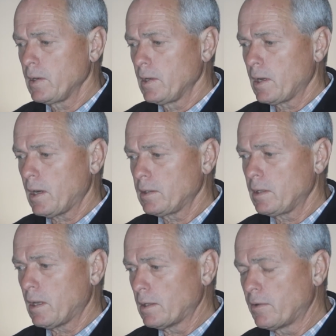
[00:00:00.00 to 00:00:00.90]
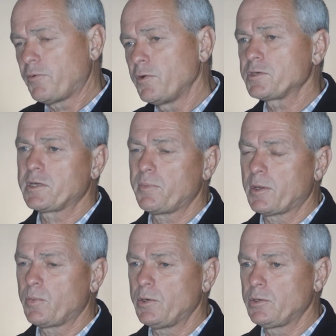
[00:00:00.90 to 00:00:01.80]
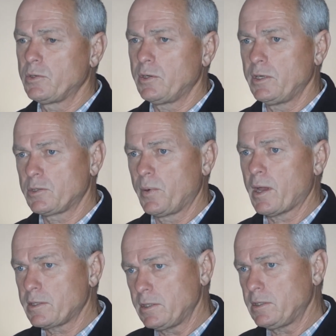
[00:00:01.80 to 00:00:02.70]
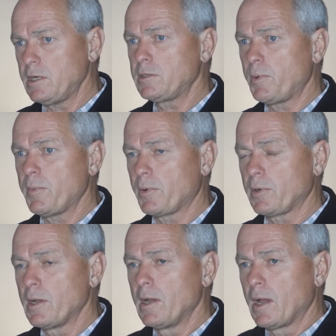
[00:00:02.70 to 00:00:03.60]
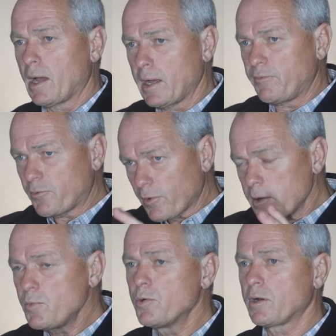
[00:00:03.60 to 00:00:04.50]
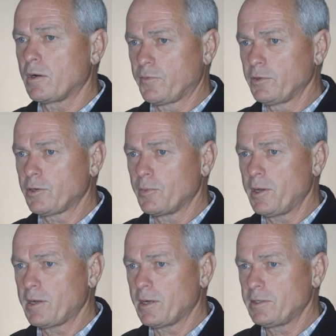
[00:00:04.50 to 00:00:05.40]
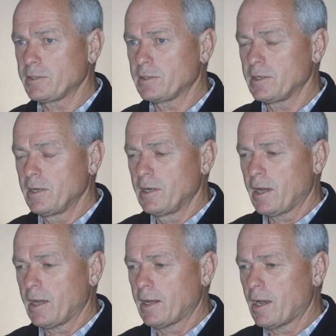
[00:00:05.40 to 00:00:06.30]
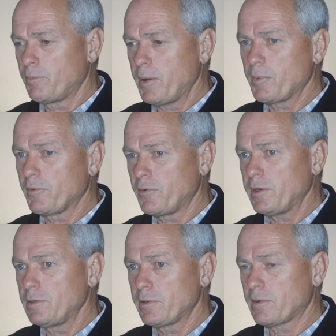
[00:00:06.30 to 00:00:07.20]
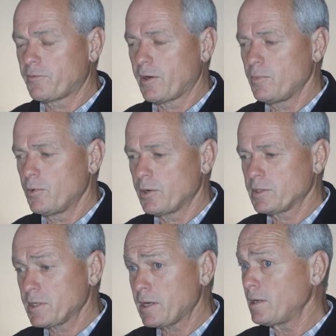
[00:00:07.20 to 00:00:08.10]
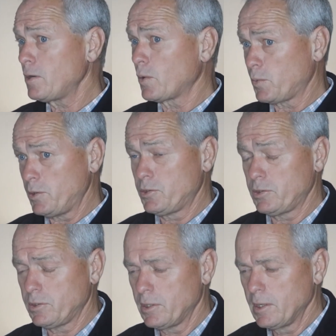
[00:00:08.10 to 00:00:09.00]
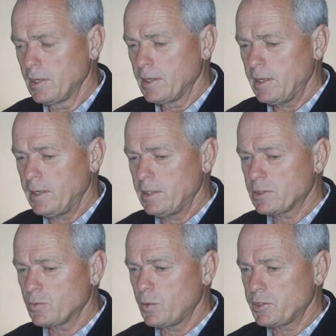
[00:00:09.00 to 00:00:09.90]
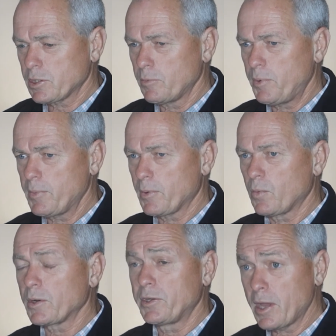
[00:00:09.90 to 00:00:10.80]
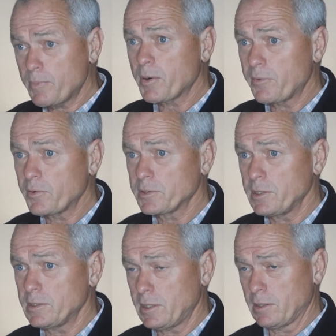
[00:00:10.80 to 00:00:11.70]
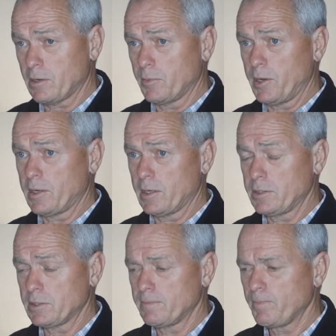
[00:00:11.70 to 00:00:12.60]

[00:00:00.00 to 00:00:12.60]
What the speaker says: And the first step that we do is we actually teach people a framework of good communication and how people fit into that framework. Secondly, what we do is we show people what their preference is in the communication.